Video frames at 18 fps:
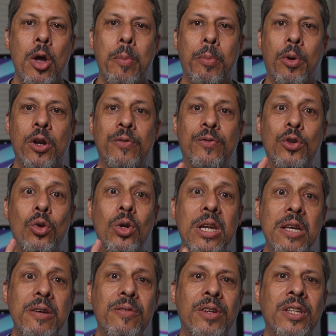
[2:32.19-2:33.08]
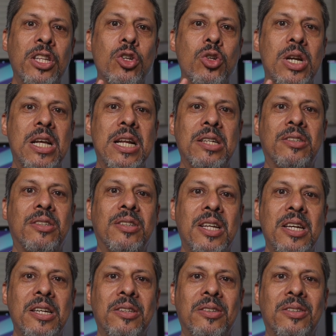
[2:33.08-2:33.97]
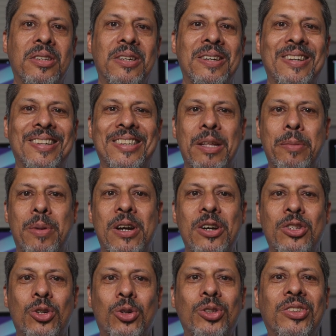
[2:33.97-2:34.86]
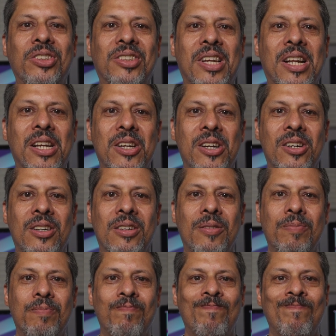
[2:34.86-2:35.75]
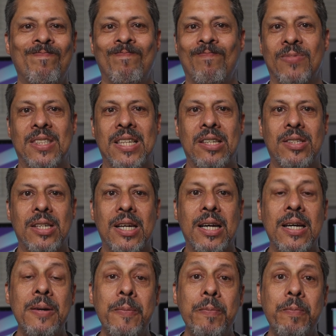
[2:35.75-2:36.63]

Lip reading: But if you live in the United States, the better choice is clear: Tesla.